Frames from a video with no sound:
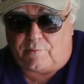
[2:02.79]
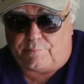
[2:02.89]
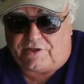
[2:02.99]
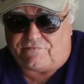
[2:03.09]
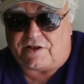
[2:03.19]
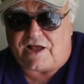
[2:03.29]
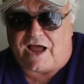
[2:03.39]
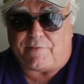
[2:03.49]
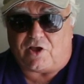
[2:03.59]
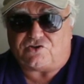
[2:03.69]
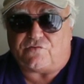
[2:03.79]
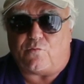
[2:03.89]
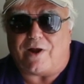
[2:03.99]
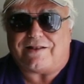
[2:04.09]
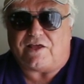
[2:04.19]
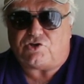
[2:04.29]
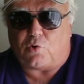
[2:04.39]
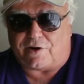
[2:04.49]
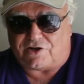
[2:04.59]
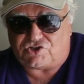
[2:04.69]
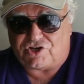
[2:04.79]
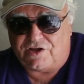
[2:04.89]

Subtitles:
believed in God because of what they taught us